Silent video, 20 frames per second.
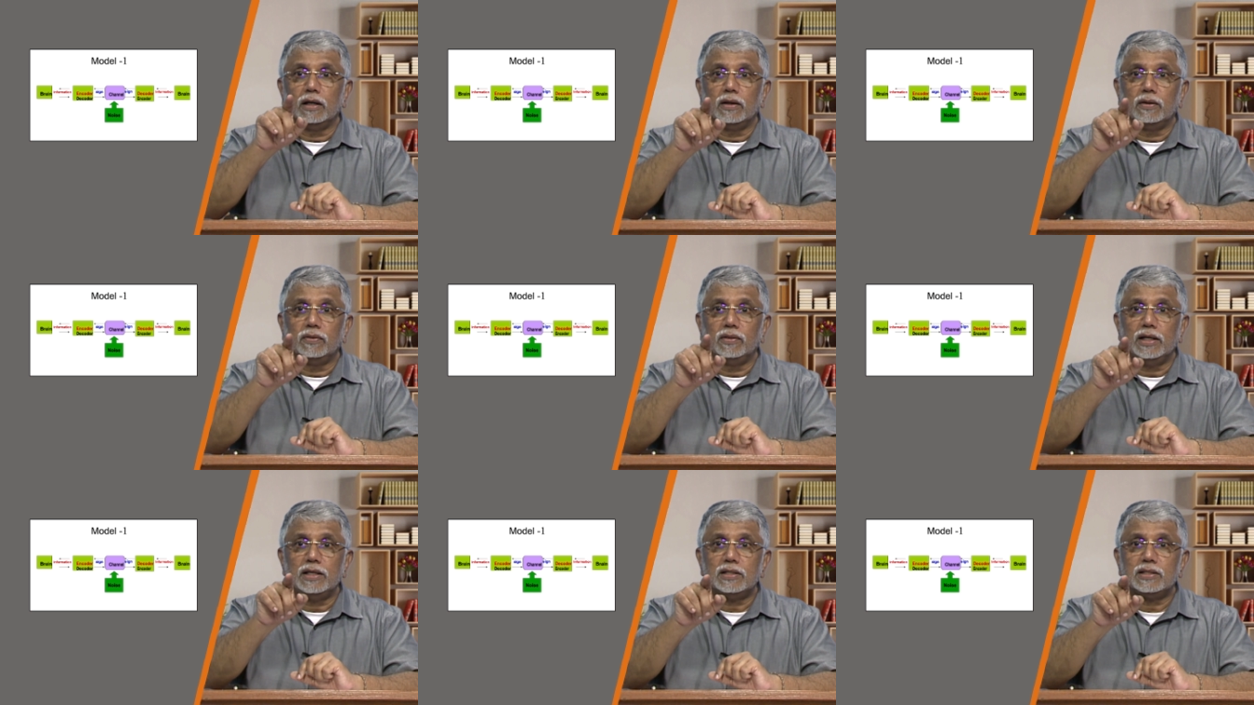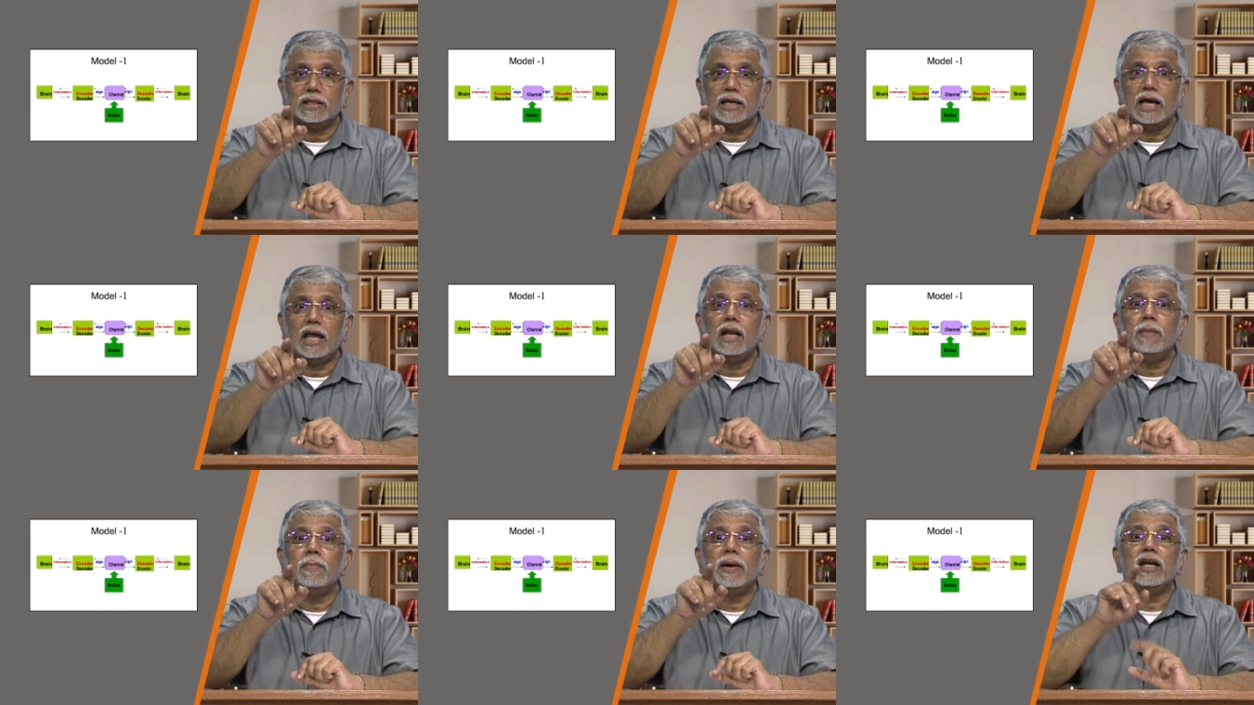this
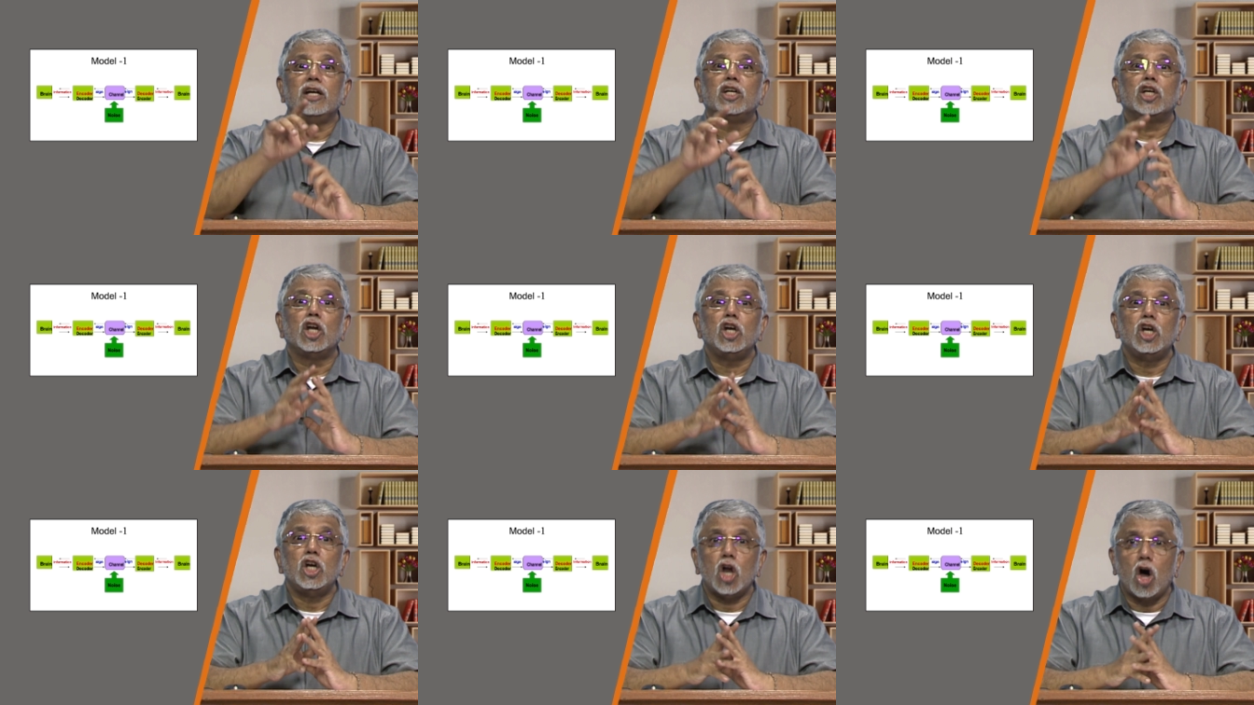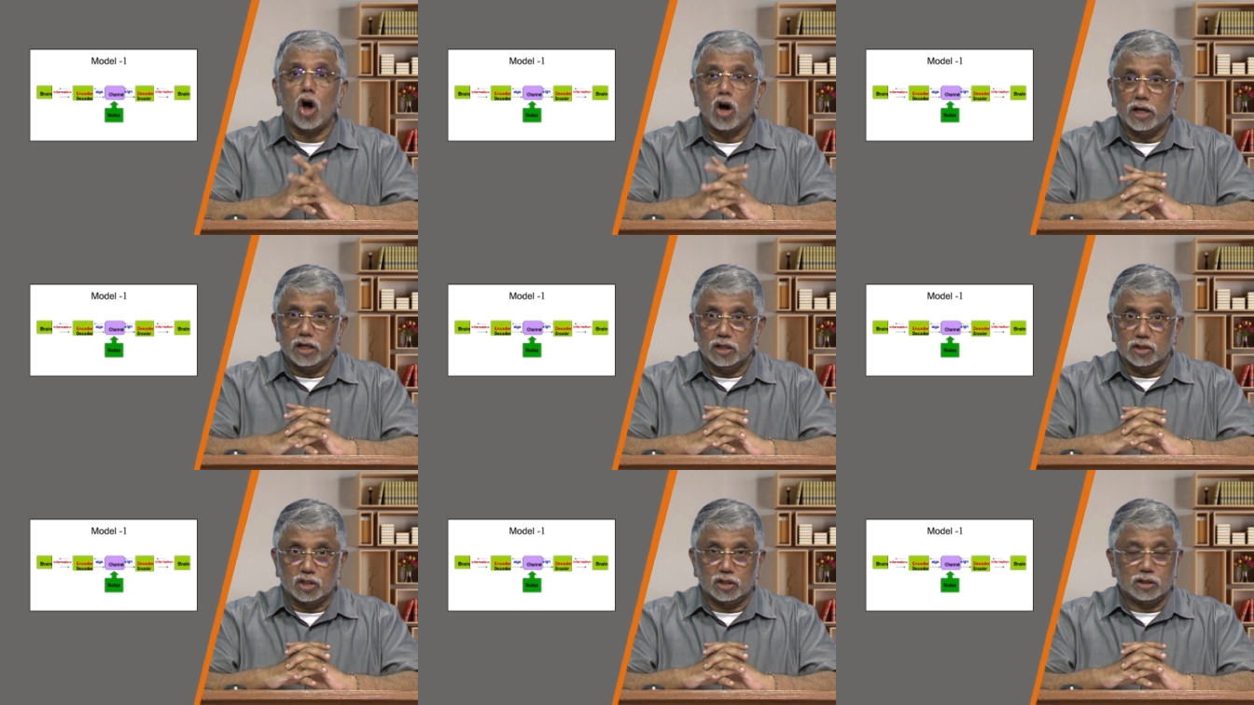element
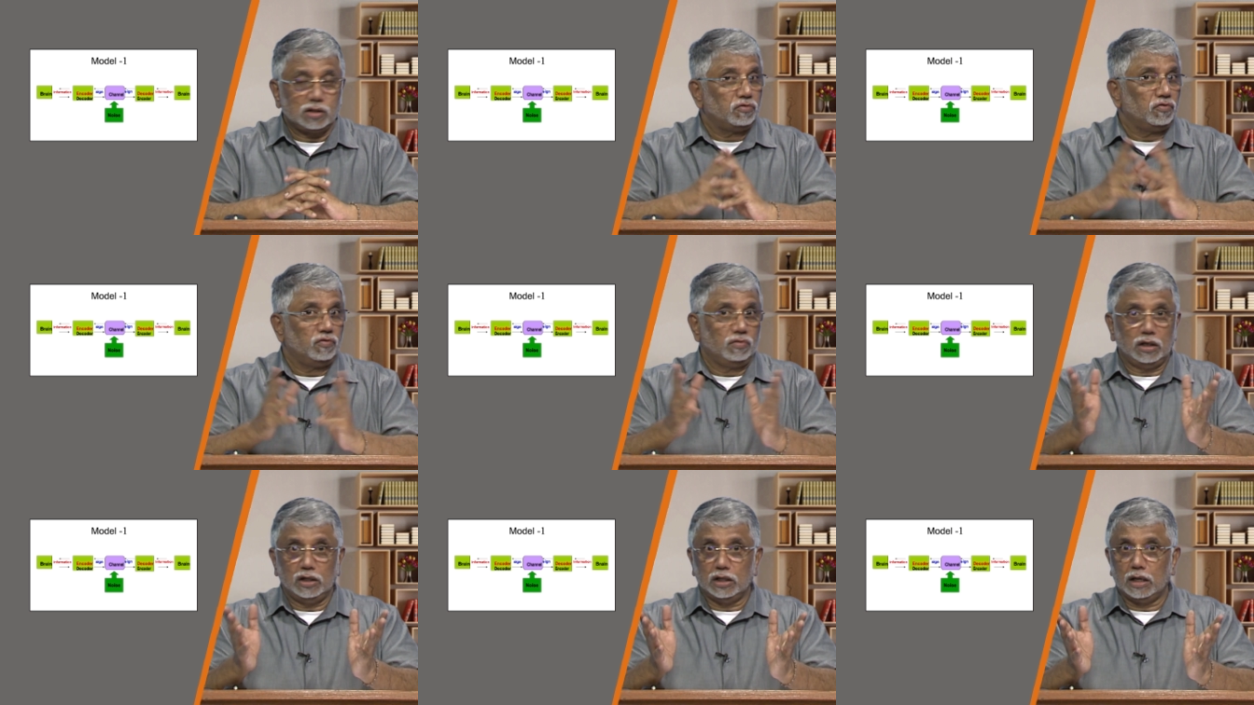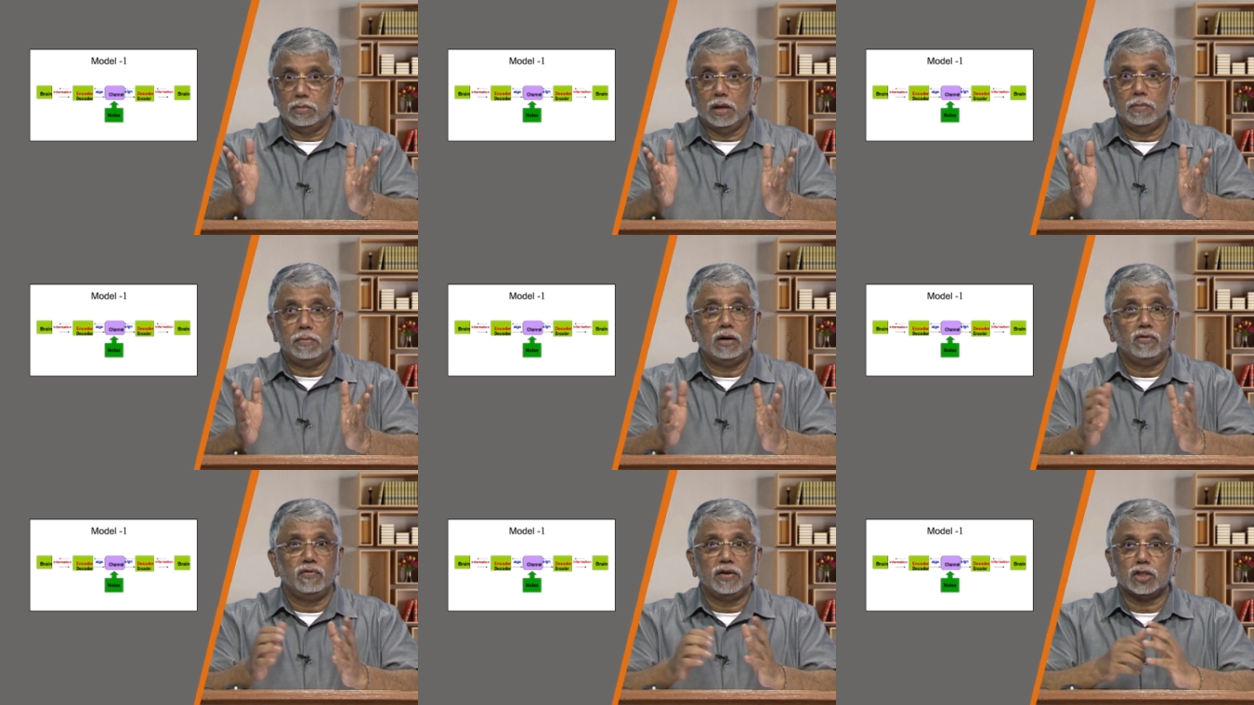noise,
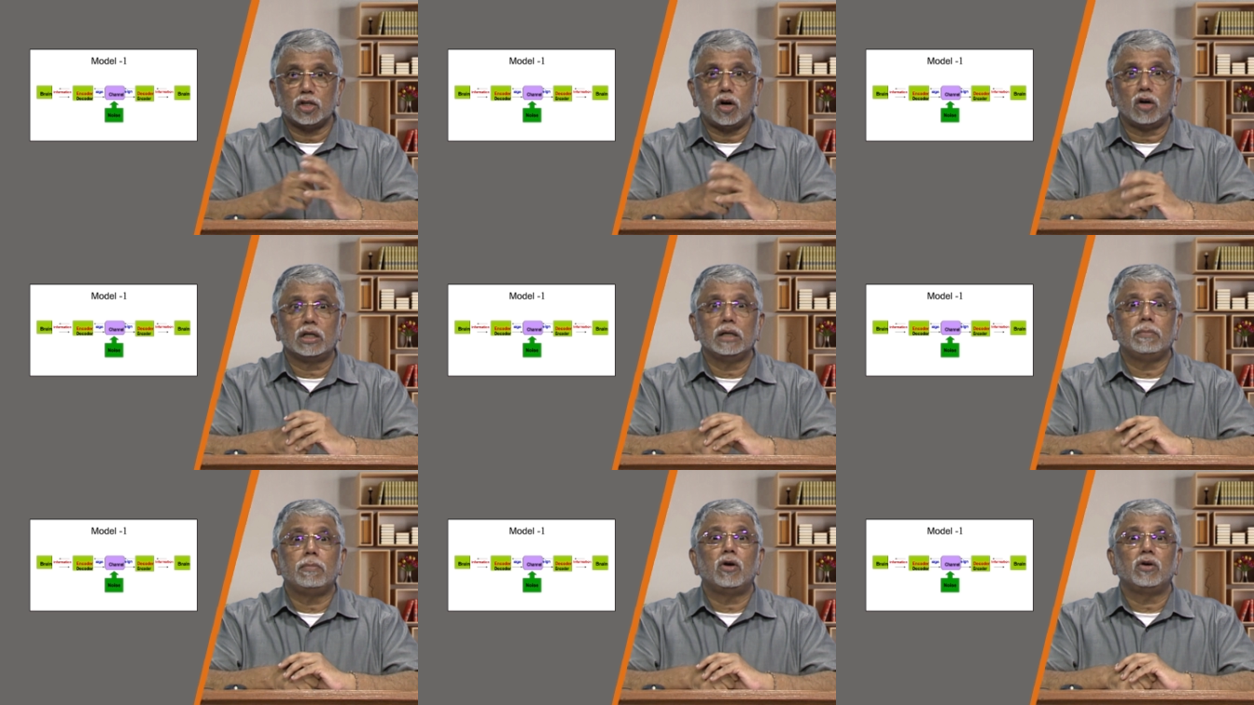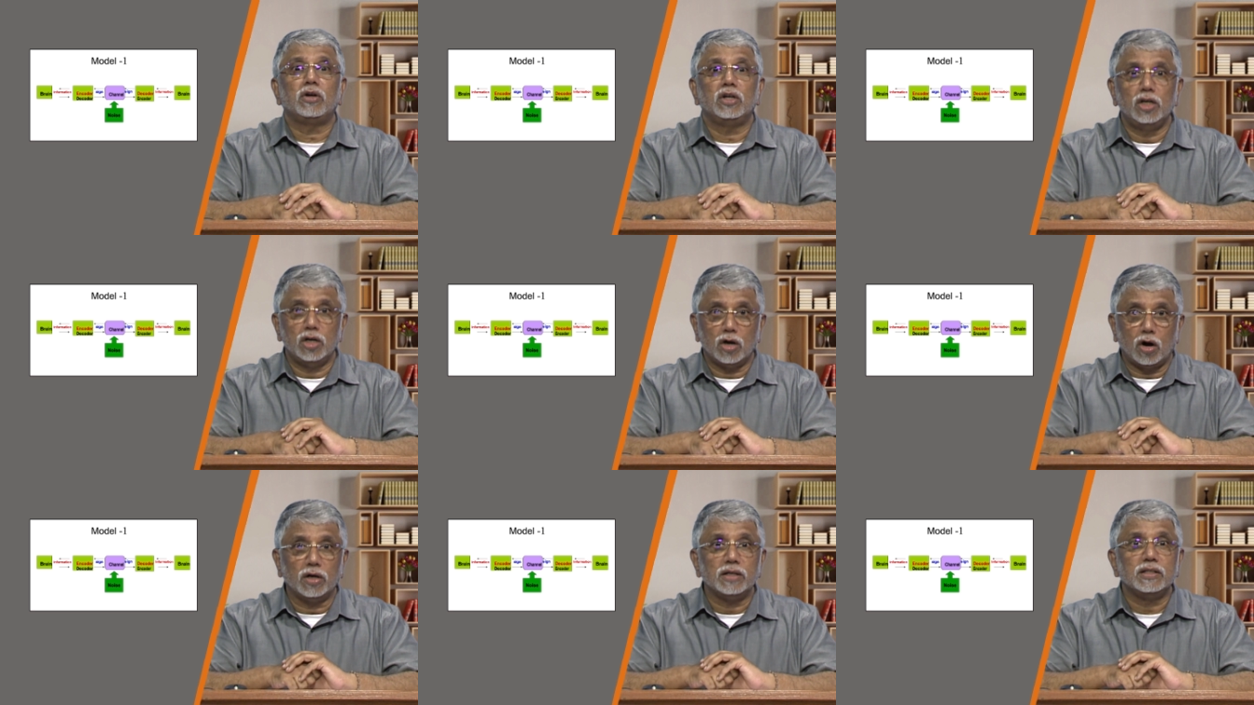remember we talked about
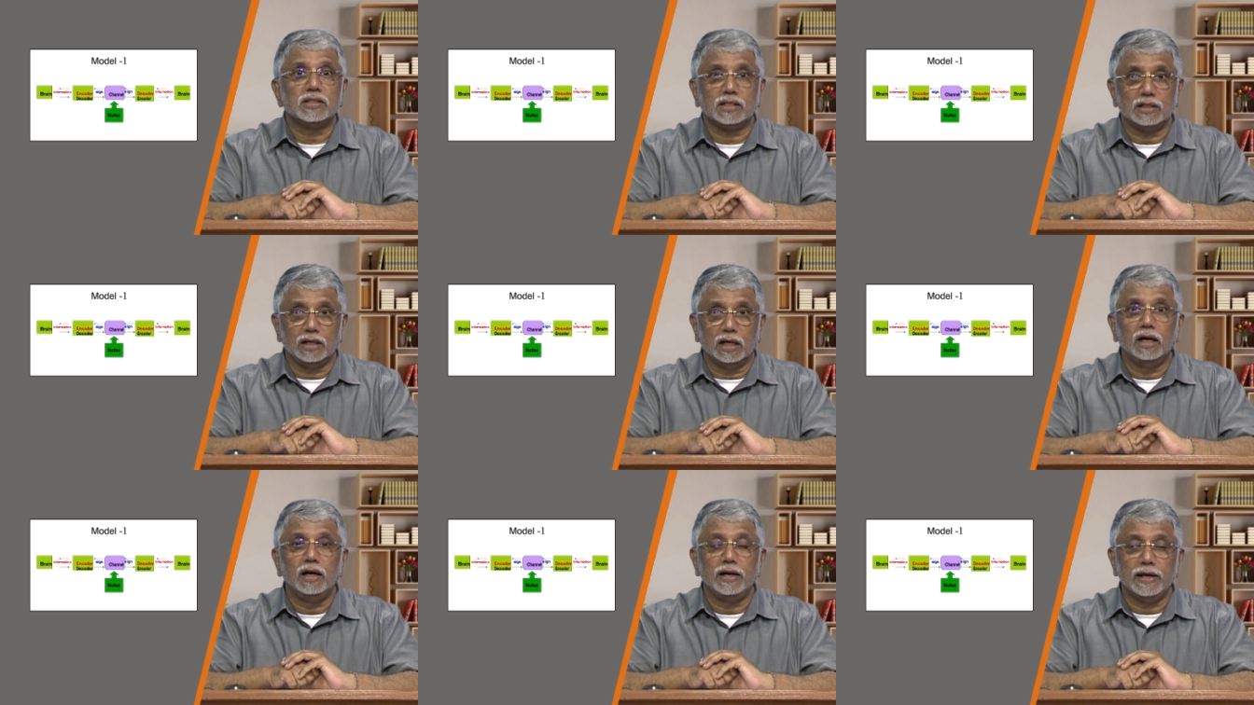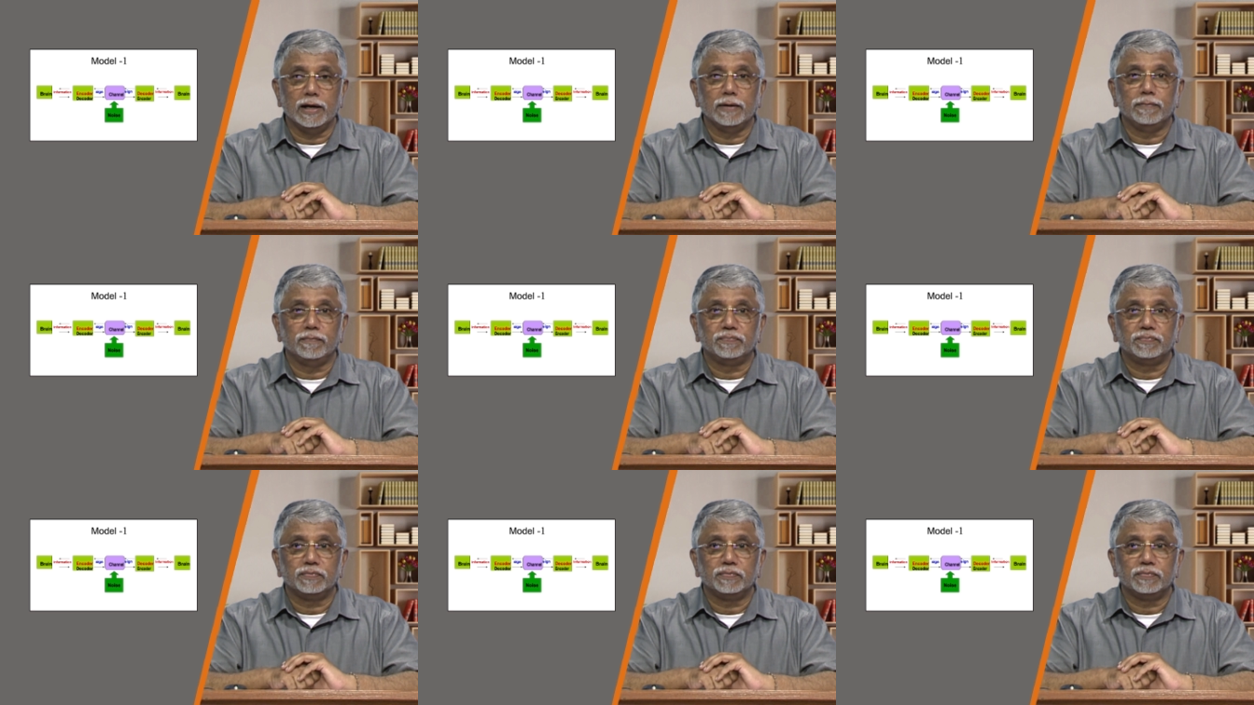noise earlier,